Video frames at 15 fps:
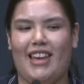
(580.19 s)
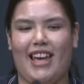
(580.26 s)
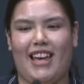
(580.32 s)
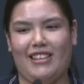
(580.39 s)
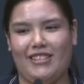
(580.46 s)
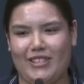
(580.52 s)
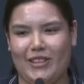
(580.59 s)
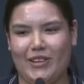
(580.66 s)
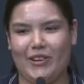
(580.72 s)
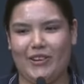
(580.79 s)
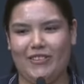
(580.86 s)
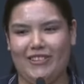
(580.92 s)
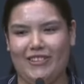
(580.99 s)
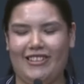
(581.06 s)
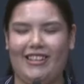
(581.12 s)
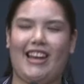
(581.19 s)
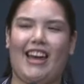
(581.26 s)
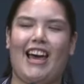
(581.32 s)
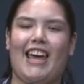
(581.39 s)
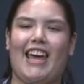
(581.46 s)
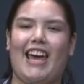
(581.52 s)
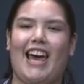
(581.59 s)
And so
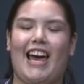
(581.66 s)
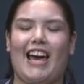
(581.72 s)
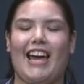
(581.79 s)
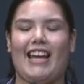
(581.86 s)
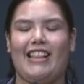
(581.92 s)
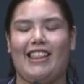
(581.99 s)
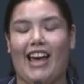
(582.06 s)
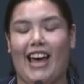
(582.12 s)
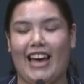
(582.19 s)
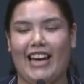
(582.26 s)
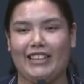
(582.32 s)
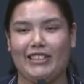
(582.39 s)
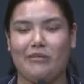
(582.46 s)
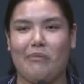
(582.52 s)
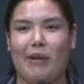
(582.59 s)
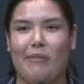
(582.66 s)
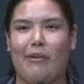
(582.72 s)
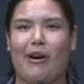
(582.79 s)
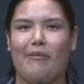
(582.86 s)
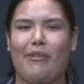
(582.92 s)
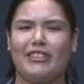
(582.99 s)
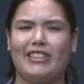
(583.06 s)
I lied to my
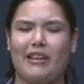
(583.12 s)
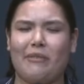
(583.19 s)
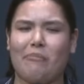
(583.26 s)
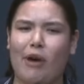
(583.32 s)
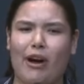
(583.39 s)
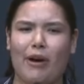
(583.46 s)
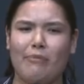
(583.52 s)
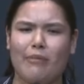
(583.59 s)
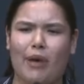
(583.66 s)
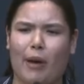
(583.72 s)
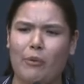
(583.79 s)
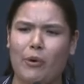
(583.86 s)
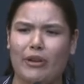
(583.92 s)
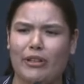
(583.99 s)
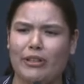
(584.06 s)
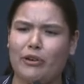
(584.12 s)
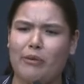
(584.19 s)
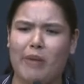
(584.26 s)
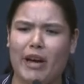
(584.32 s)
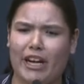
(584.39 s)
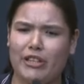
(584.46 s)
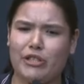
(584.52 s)
mom. I was like, "Mom, I'm going to
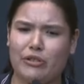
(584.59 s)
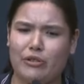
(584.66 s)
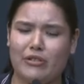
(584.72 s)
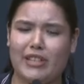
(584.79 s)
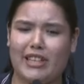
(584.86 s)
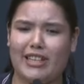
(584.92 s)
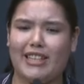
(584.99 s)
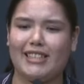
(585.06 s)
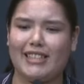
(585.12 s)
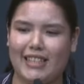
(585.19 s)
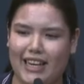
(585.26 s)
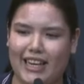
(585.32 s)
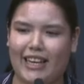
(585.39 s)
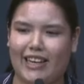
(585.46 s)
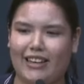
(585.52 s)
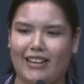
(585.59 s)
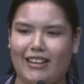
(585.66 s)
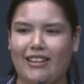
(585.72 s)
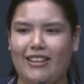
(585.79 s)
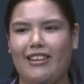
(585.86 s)
go buy shoes in the city."